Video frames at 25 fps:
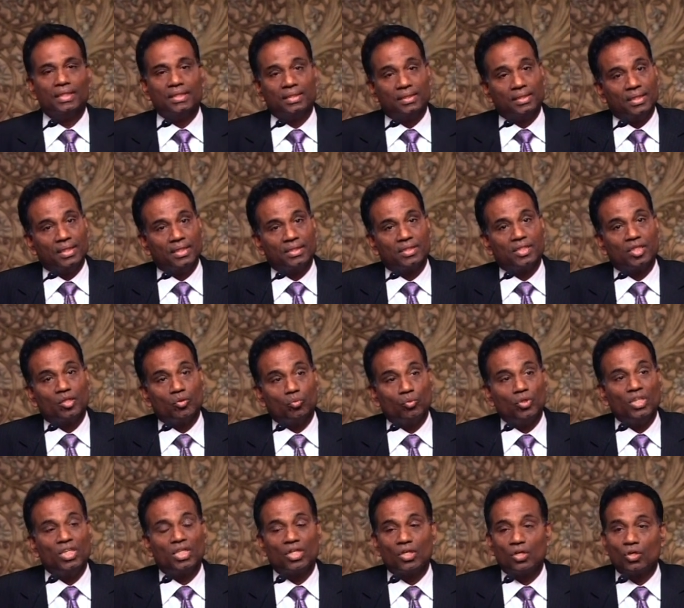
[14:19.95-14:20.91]
they said,
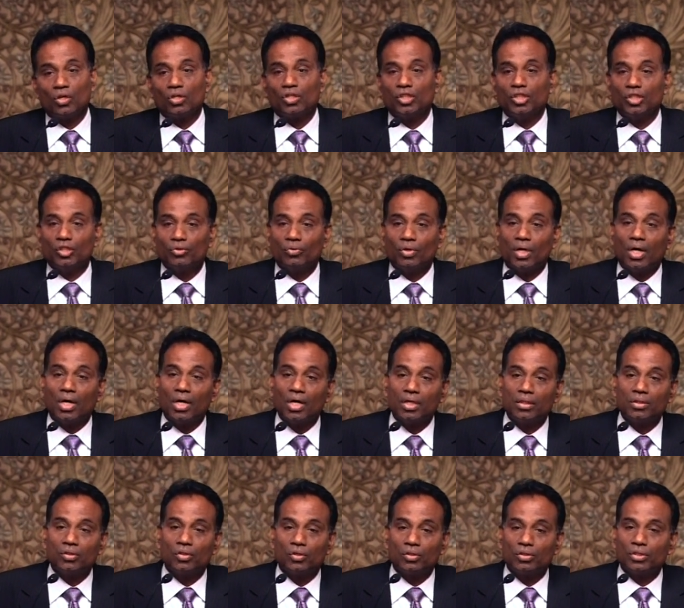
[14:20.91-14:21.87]
we cannot give our
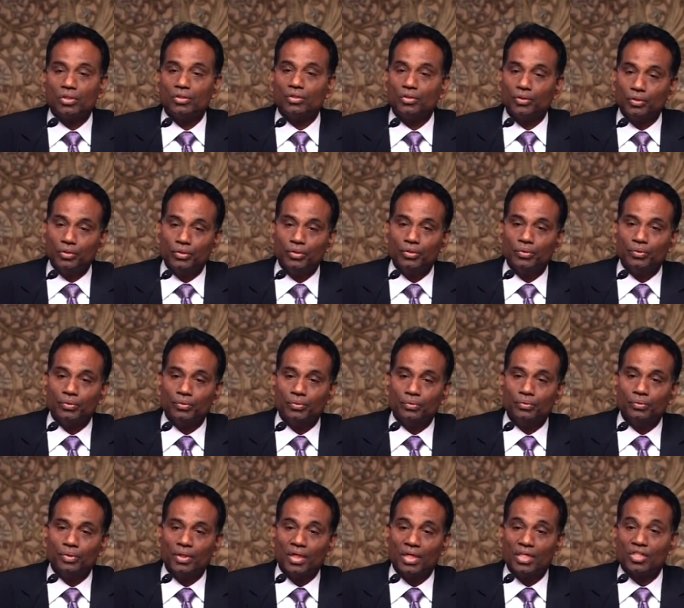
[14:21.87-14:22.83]
daughter to you
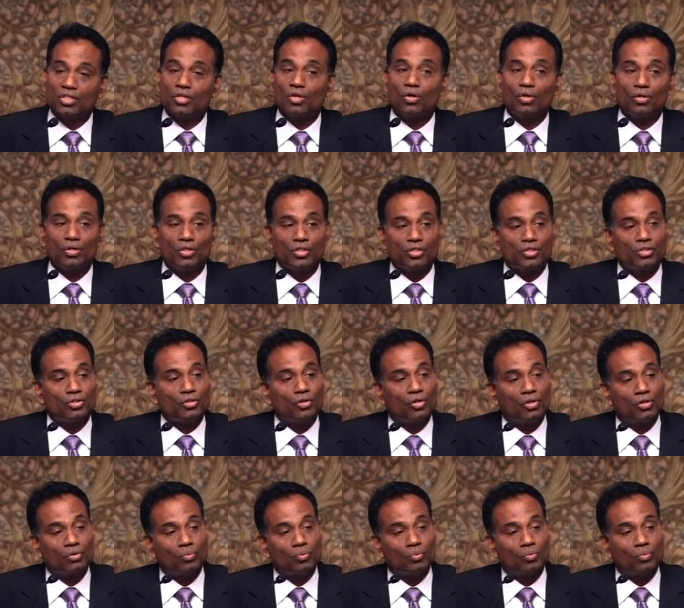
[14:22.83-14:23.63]
as long as your